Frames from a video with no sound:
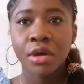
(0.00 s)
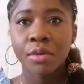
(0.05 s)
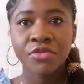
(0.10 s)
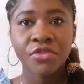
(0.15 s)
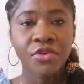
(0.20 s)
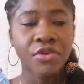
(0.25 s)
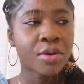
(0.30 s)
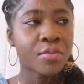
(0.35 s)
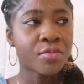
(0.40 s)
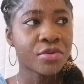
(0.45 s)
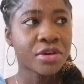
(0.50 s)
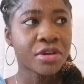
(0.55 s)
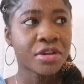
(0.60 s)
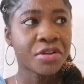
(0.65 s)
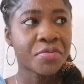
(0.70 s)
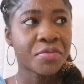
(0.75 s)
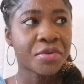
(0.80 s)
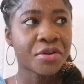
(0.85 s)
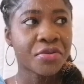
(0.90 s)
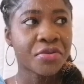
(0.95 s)
I'm sorry, I'm
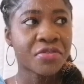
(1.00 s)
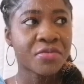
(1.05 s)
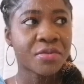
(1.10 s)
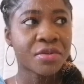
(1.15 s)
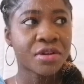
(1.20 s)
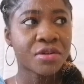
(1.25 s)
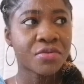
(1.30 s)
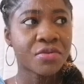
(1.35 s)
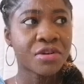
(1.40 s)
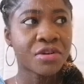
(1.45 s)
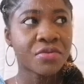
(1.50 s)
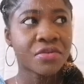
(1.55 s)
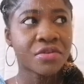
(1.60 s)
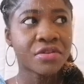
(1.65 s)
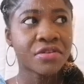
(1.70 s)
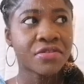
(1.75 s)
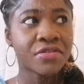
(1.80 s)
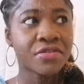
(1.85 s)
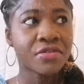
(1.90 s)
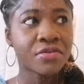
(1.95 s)
looking at my husband. I wonder
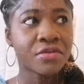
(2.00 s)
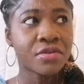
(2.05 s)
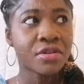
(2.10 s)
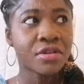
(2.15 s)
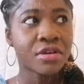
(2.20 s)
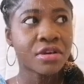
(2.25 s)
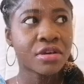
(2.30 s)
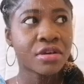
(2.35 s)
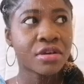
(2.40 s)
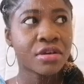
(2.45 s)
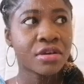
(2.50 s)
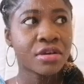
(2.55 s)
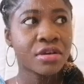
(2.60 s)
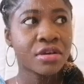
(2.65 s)
what he's doing there.